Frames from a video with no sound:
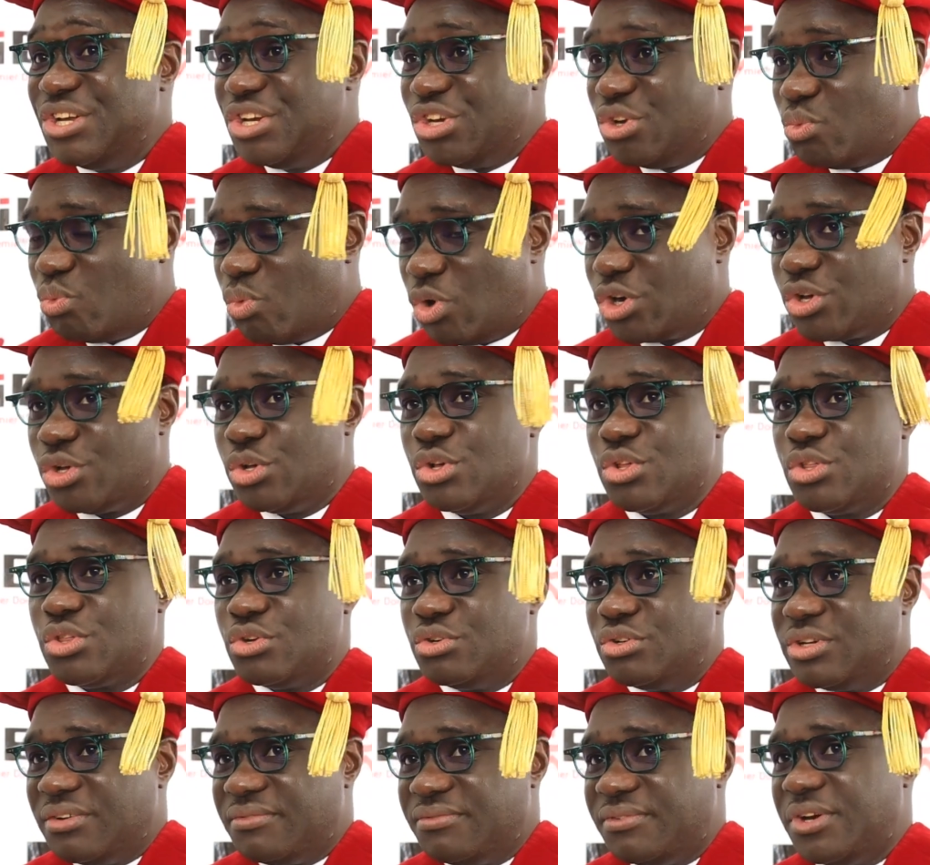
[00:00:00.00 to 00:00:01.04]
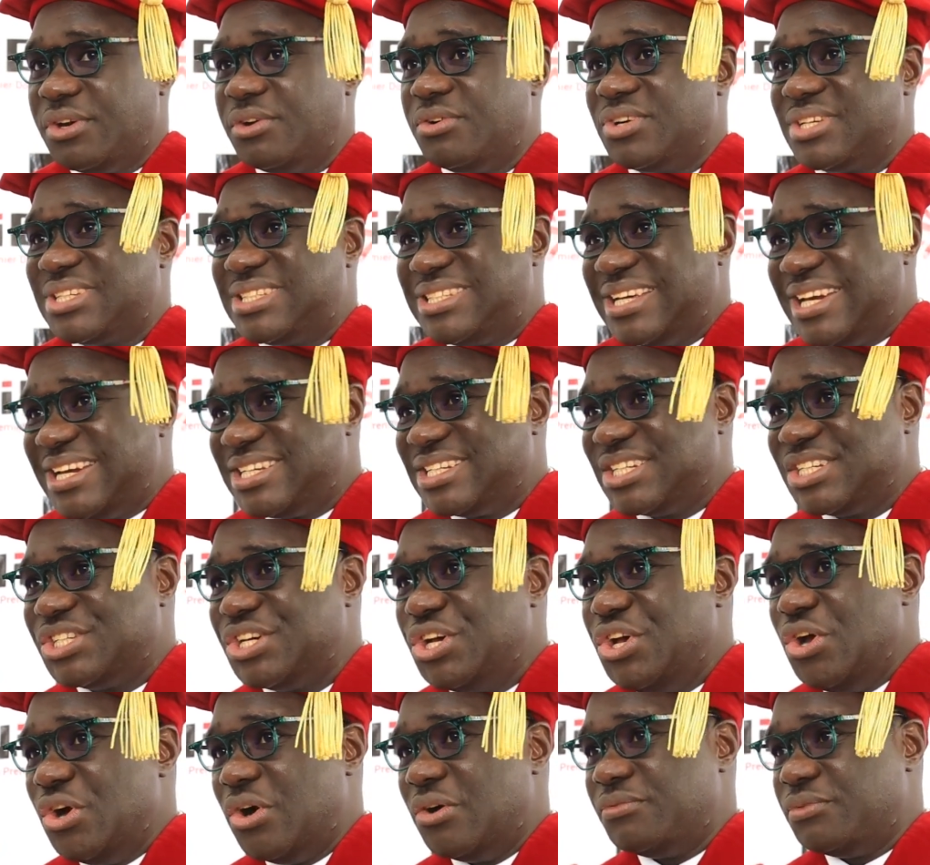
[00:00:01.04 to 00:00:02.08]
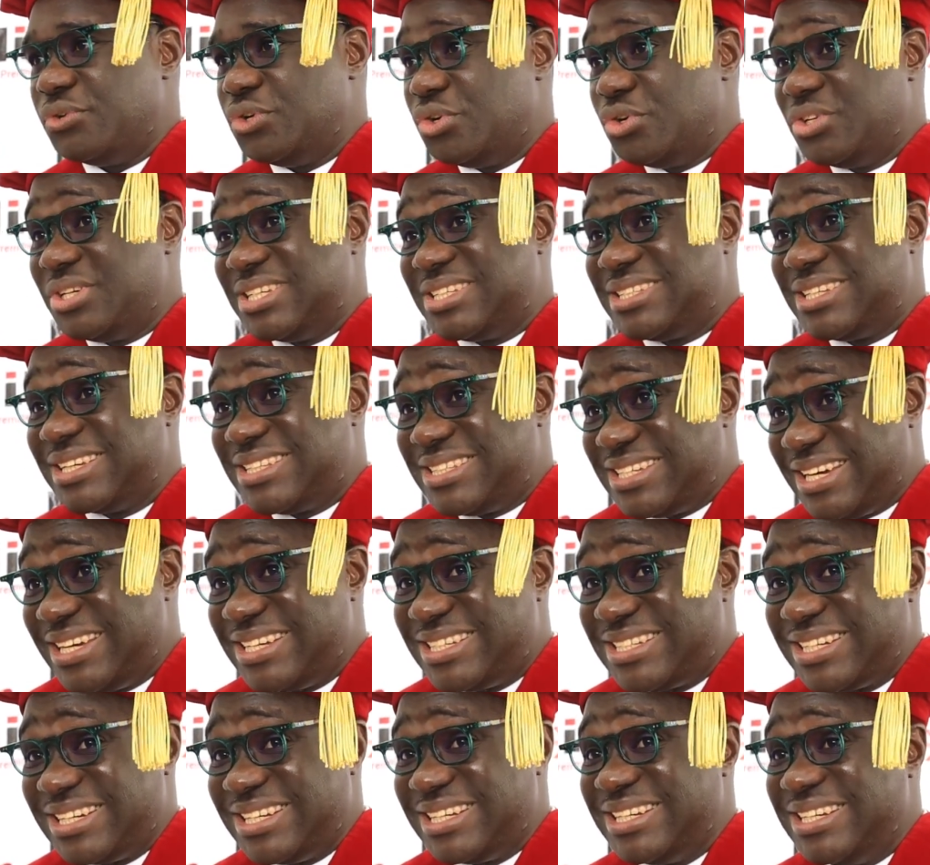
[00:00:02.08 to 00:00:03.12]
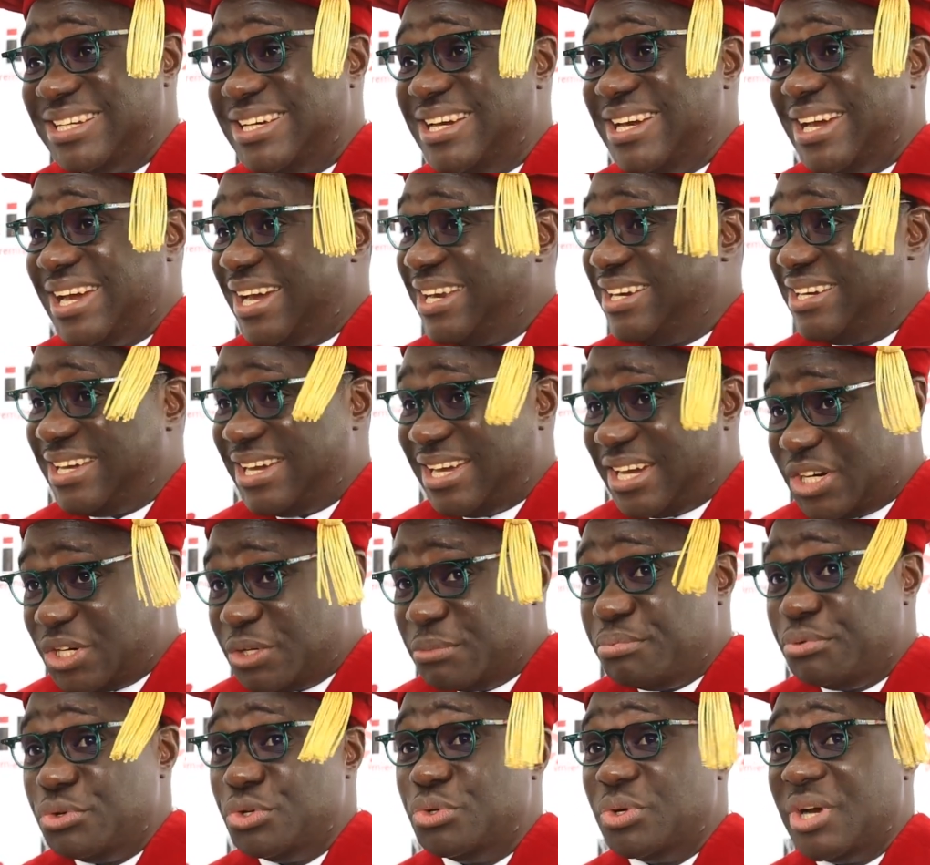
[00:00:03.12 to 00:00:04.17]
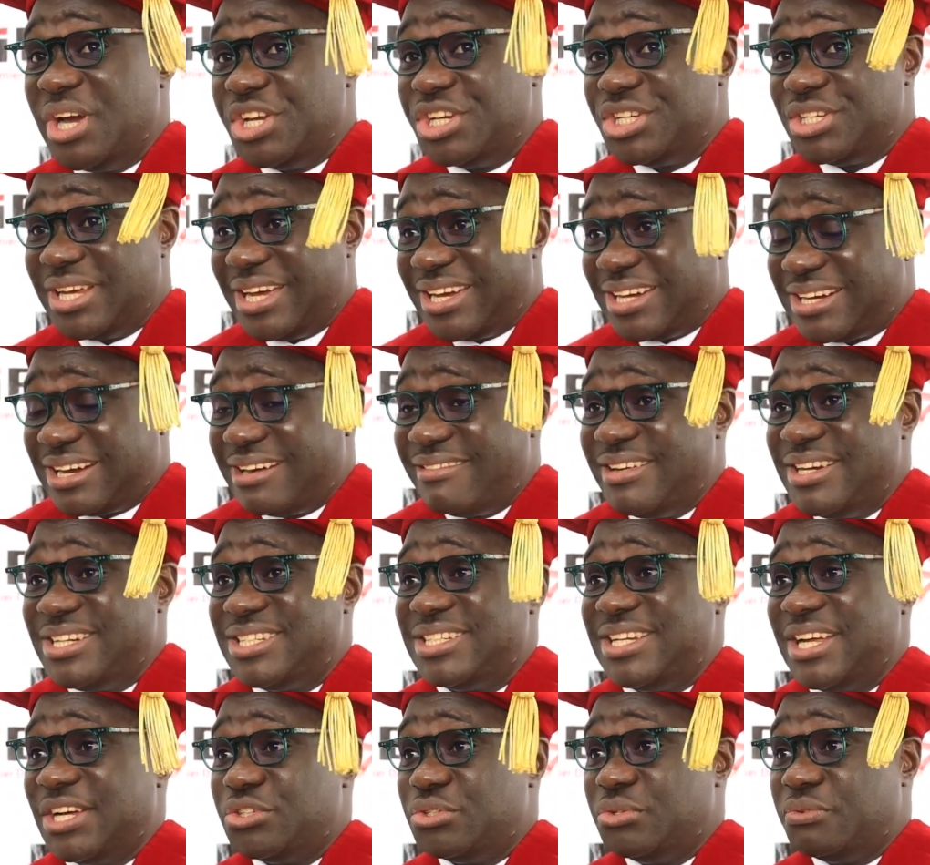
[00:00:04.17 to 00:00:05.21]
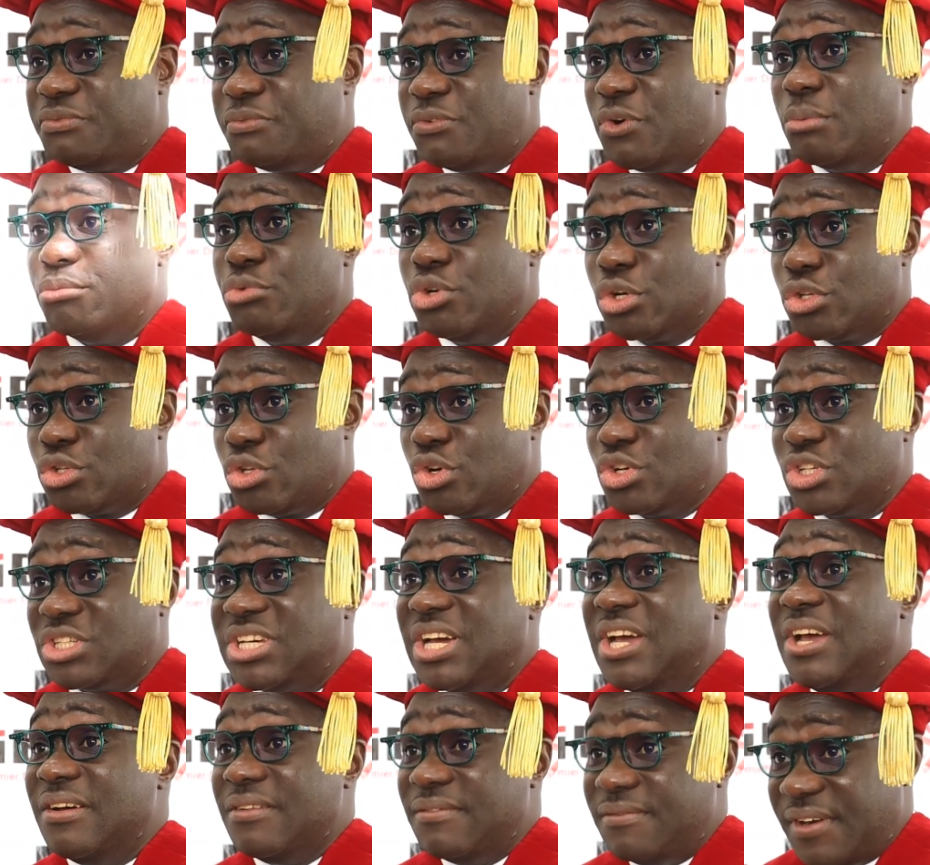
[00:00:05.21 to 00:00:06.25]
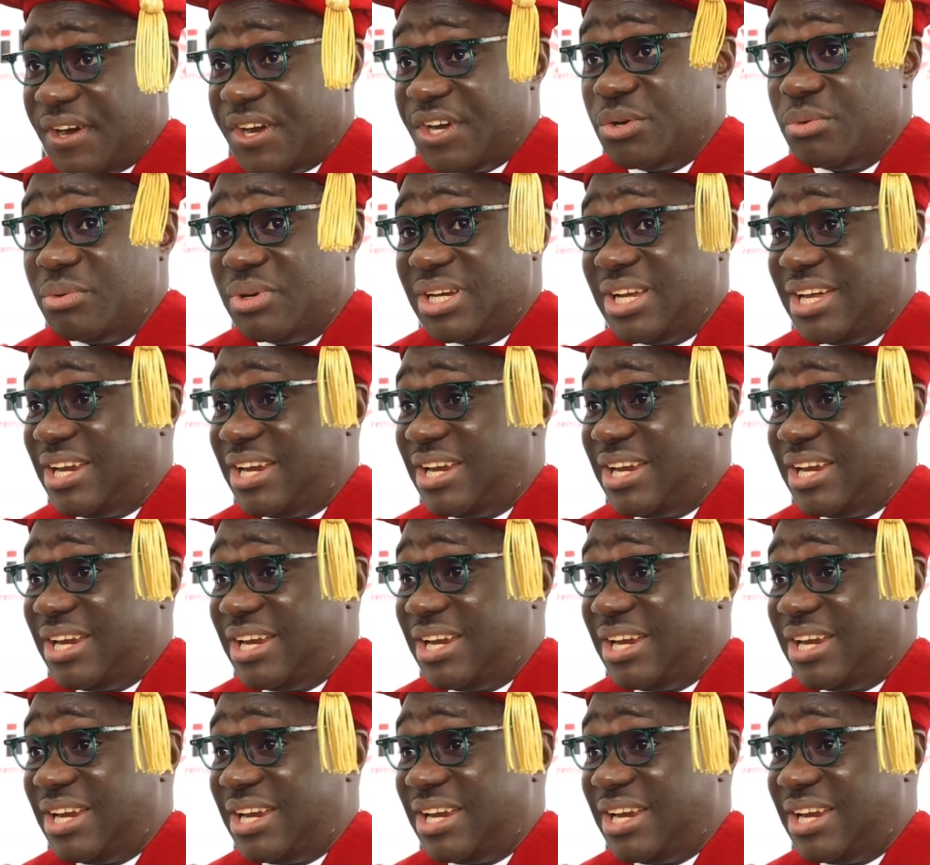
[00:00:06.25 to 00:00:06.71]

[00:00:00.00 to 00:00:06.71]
They walk you through the various stages of your dissertation, and they help you and encourage that you form your thoughts very well.